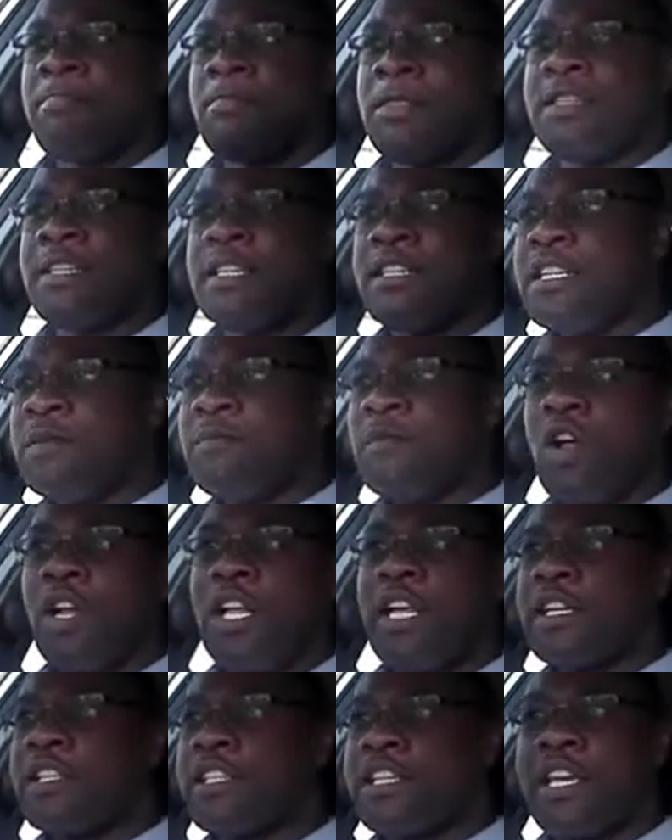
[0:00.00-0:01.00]
the system
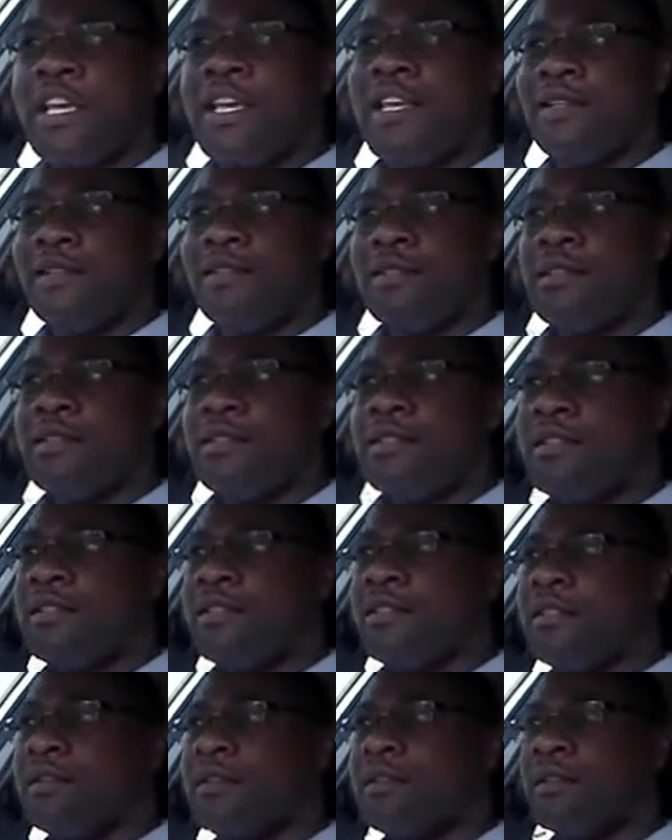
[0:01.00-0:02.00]
collects kids
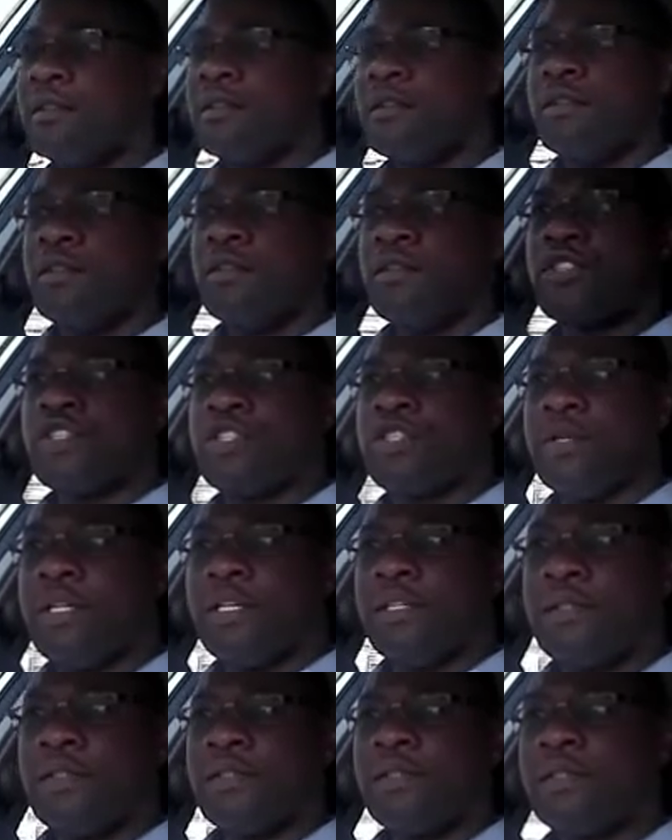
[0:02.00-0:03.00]
or
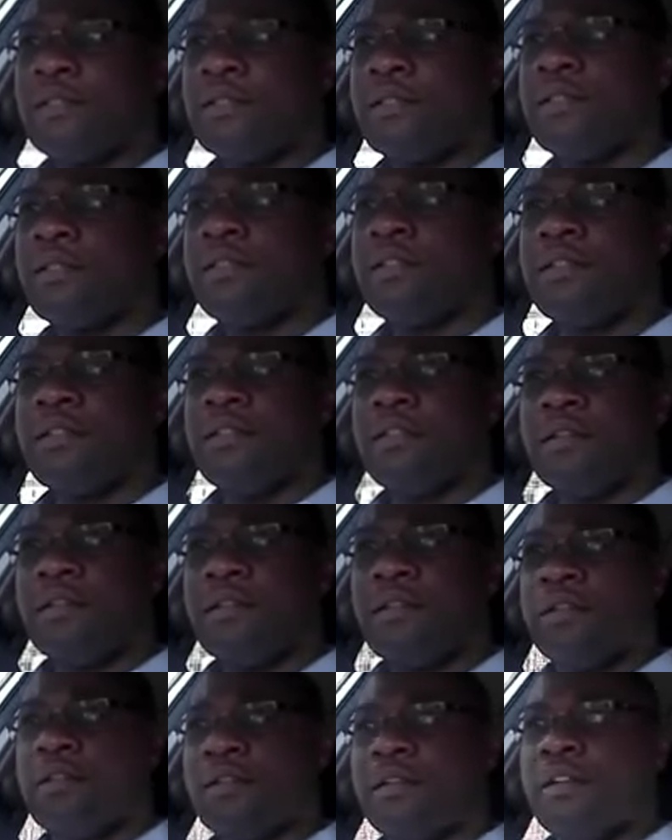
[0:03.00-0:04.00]
students
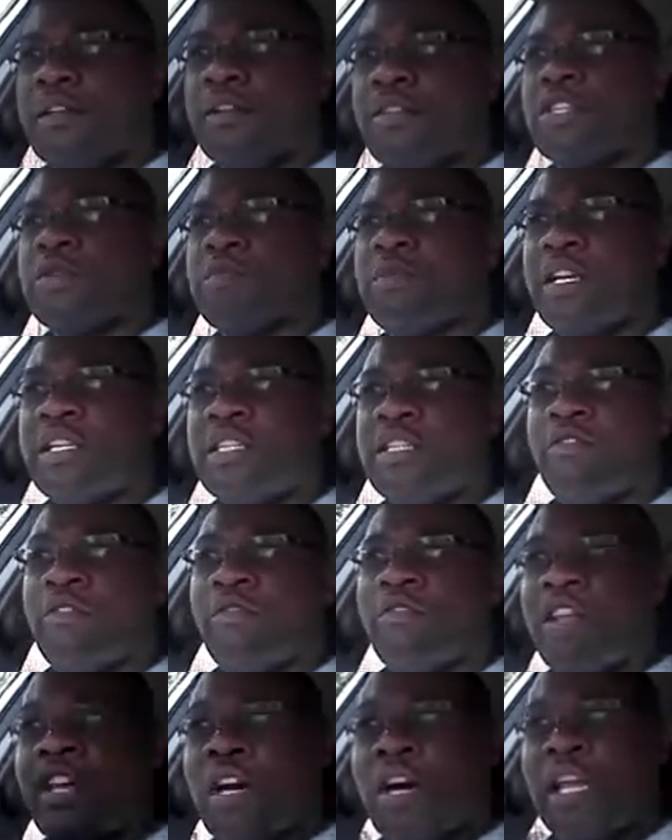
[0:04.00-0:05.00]
irrespective
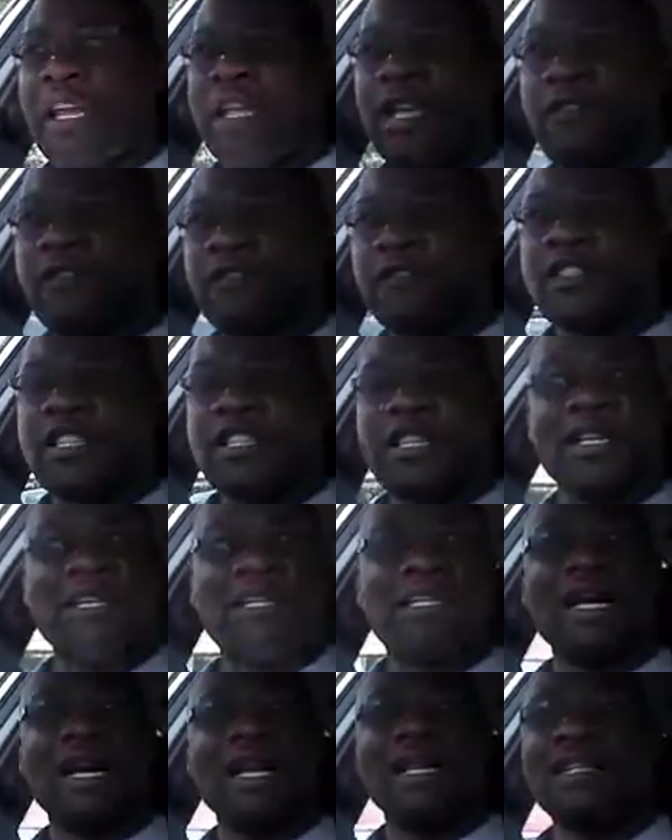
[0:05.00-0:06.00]
of their gifts
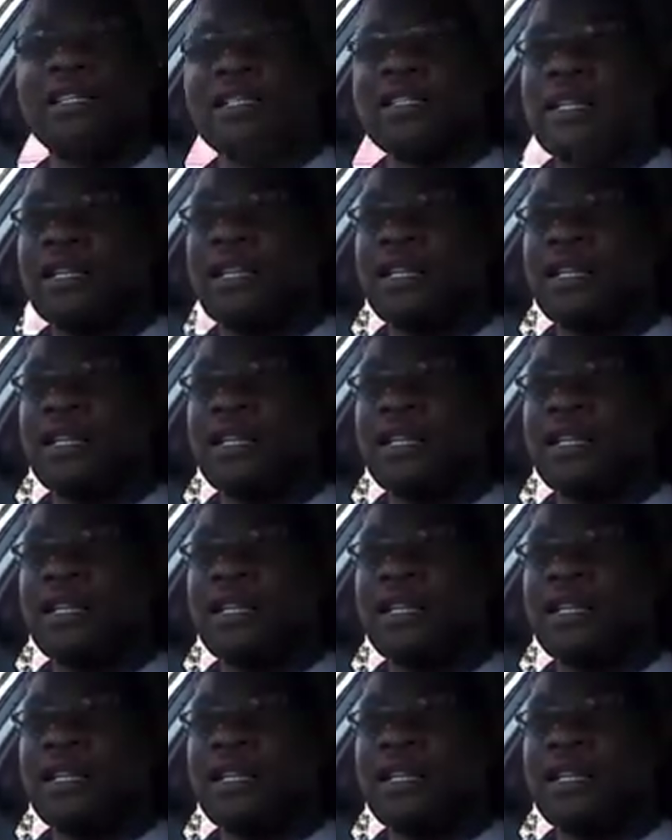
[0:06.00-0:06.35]
and talents